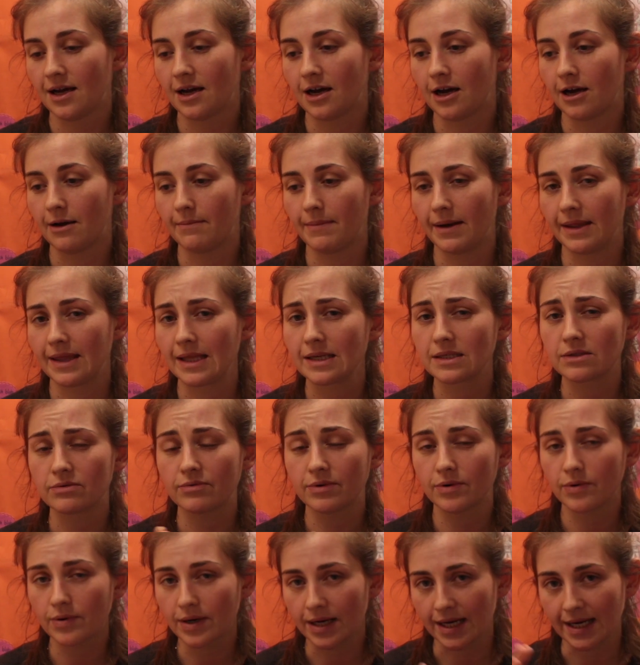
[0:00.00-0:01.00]
And there's a
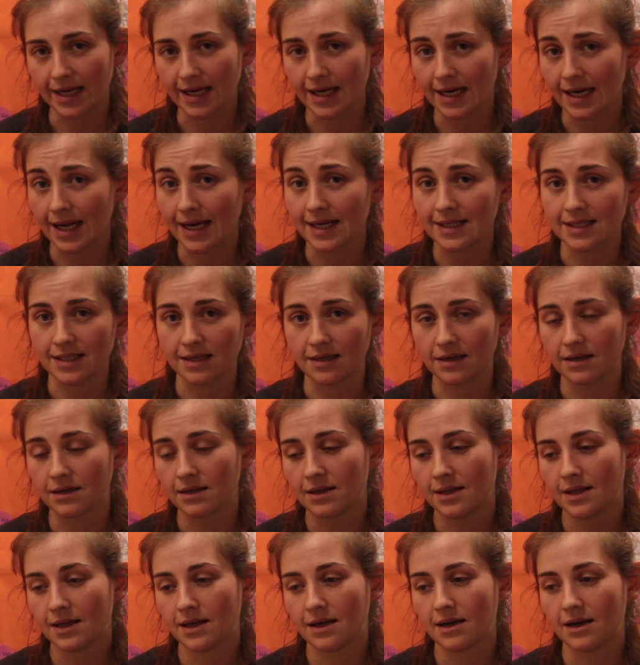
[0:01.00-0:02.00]
real clear ladder,
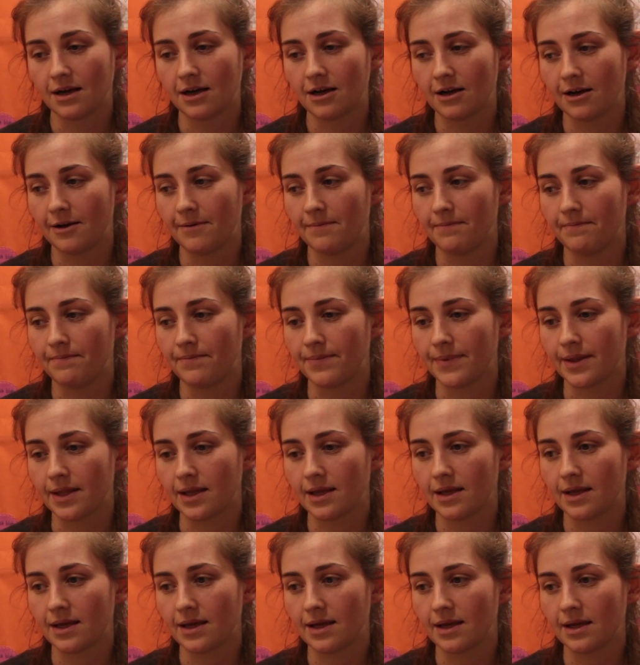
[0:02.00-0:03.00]

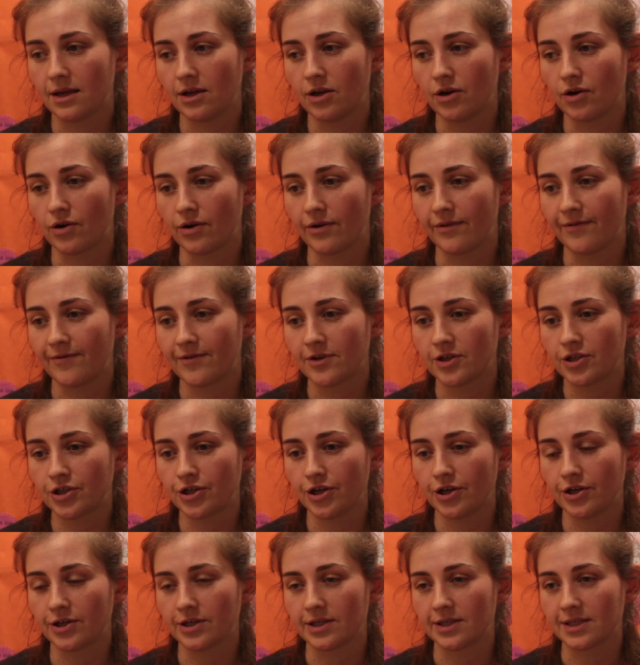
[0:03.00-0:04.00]
you know, for
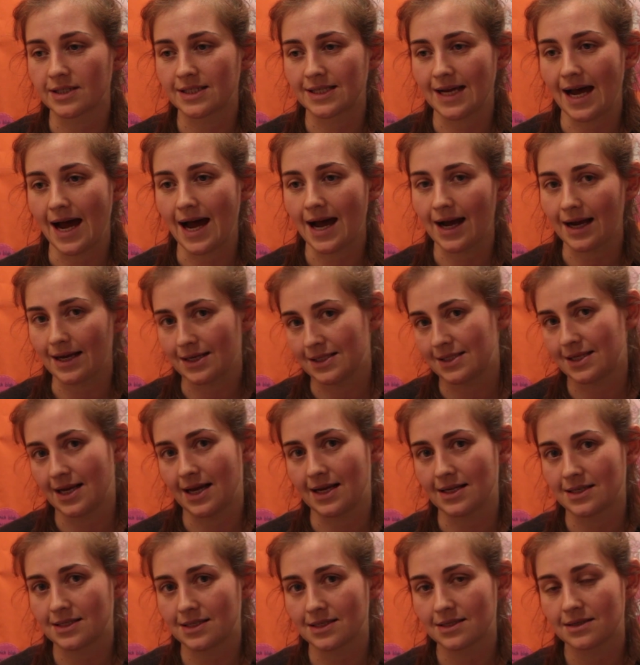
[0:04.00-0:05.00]
students to
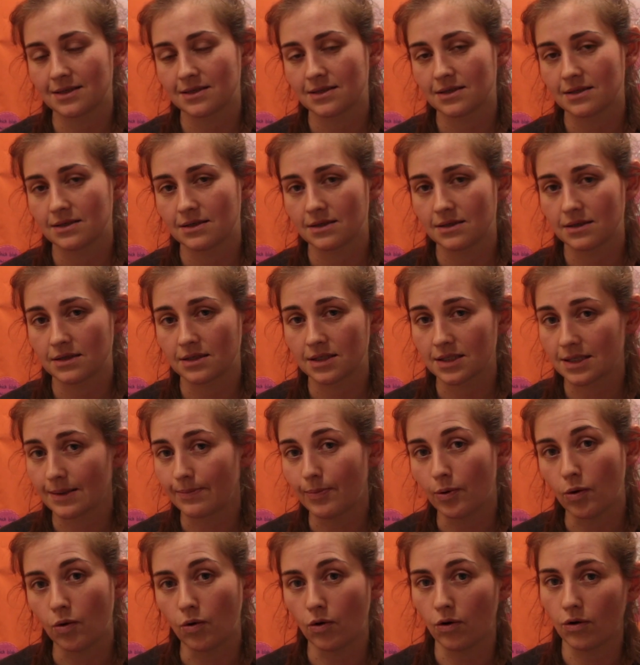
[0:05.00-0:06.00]
access
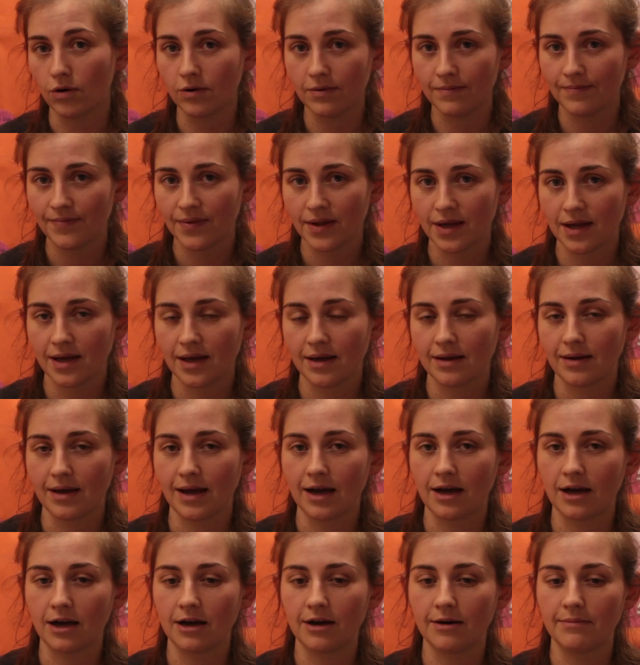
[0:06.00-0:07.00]
support.
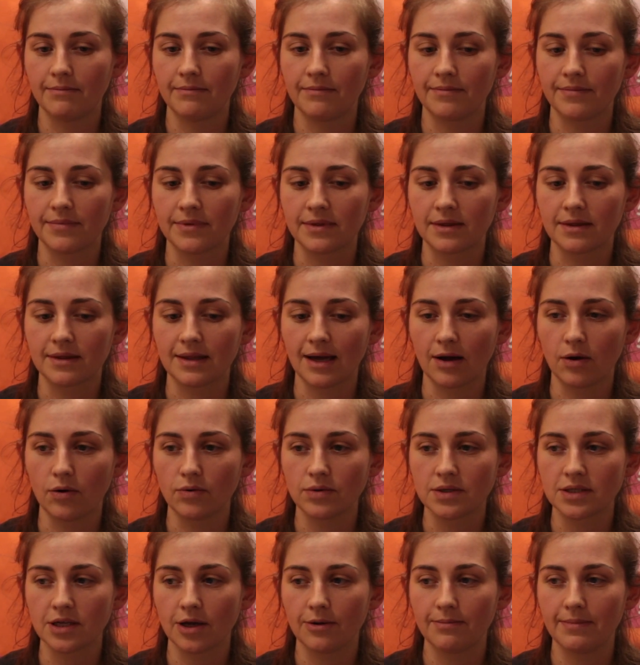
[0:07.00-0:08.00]
That
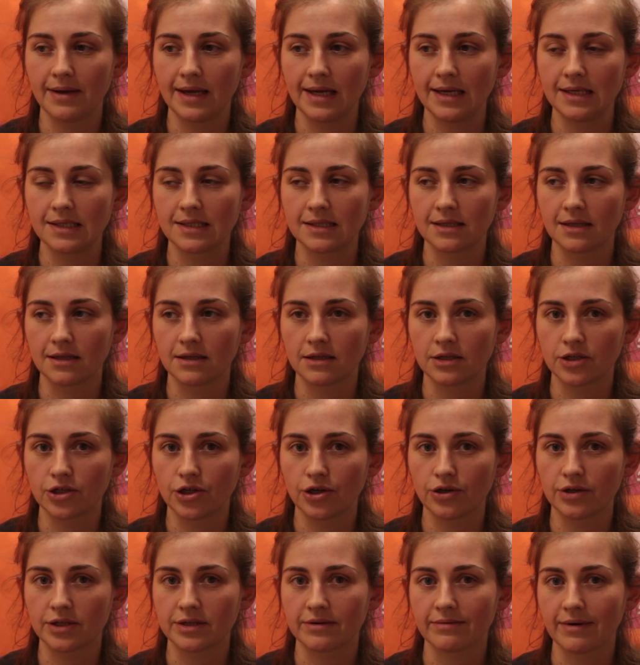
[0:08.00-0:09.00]
also means that the
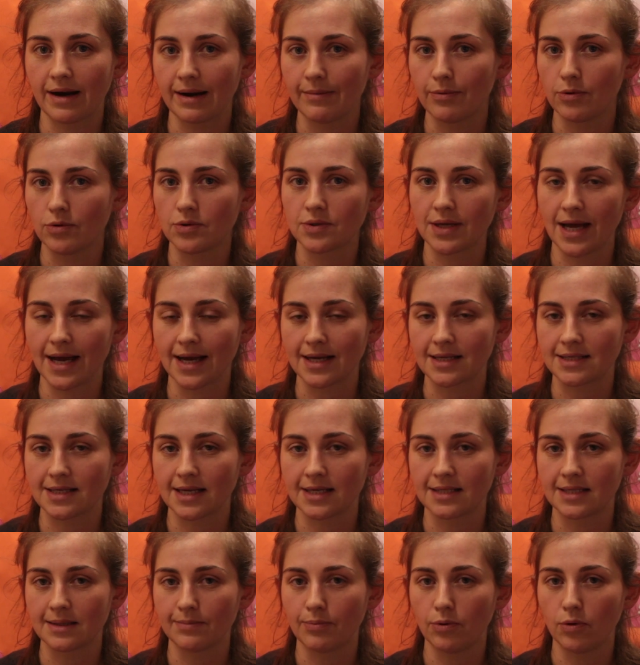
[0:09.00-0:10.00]
students are able to
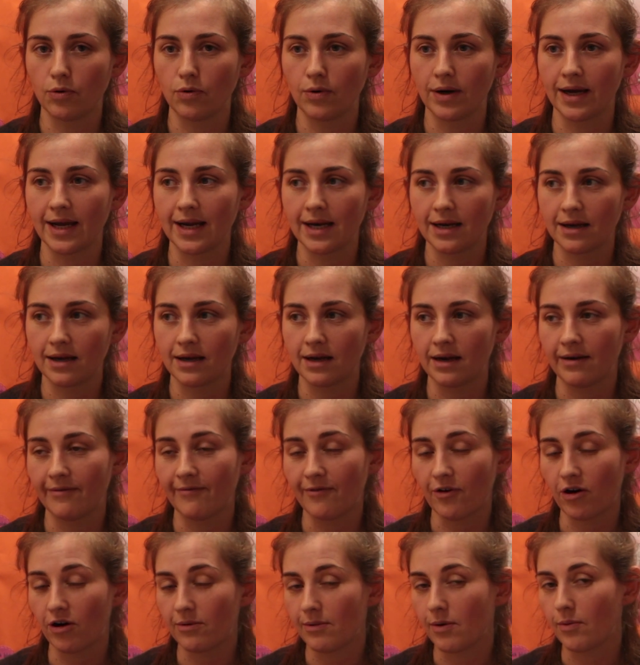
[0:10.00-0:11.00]
access support in an
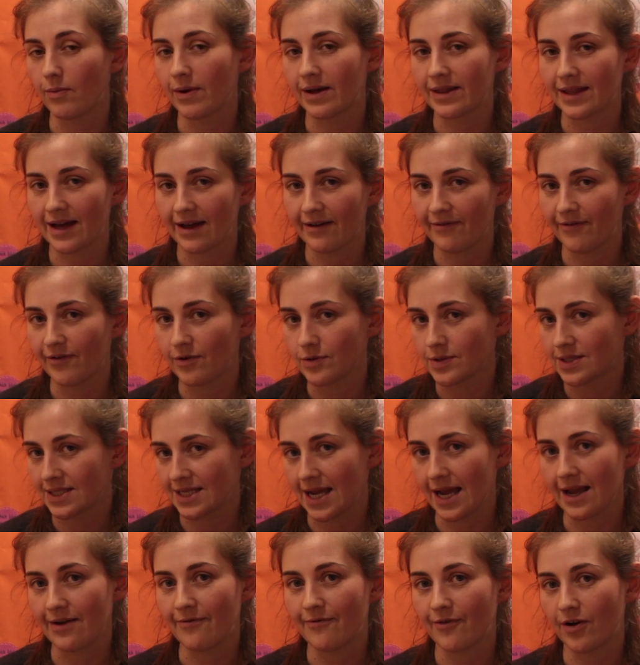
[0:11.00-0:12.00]
environment where they feel
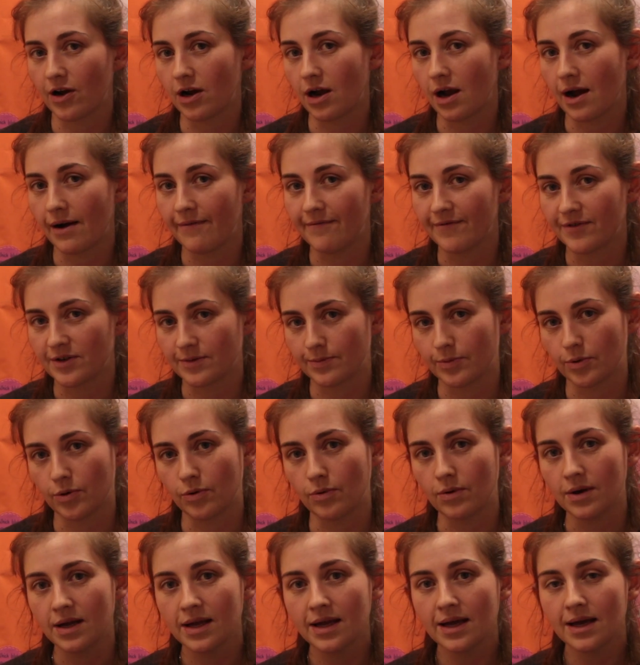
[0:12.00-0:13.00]
safe and
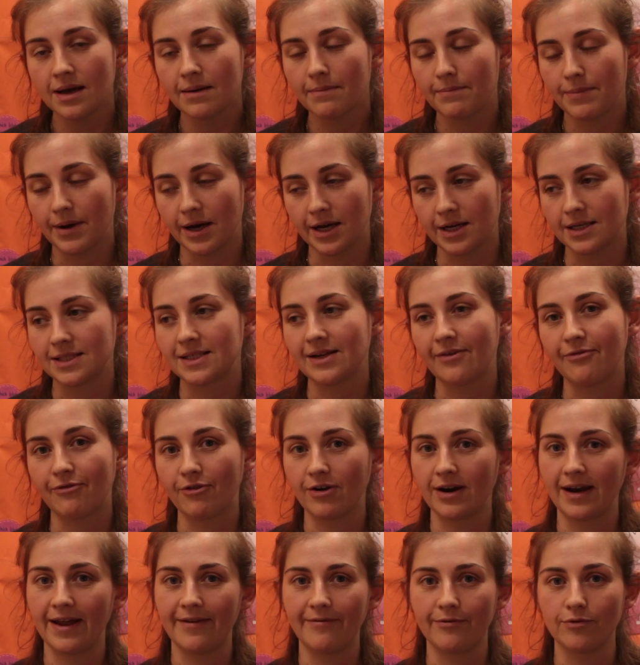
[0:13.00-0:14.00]
comfortable, but at
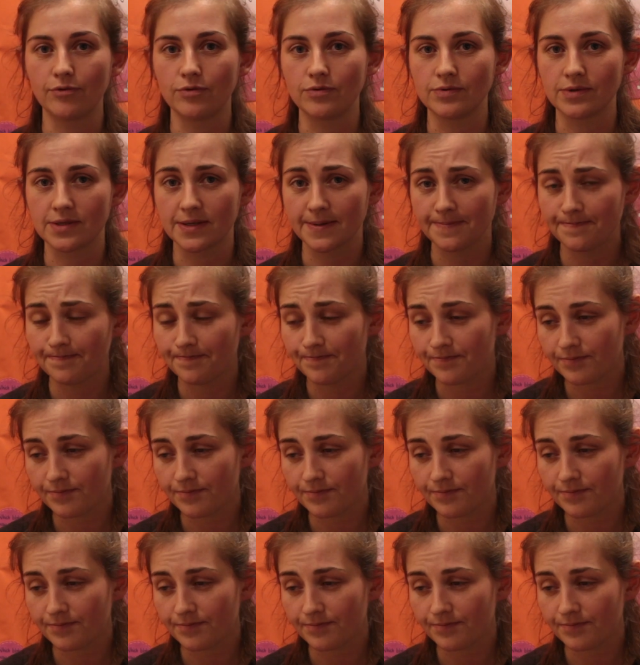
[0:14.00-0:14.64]
different levels.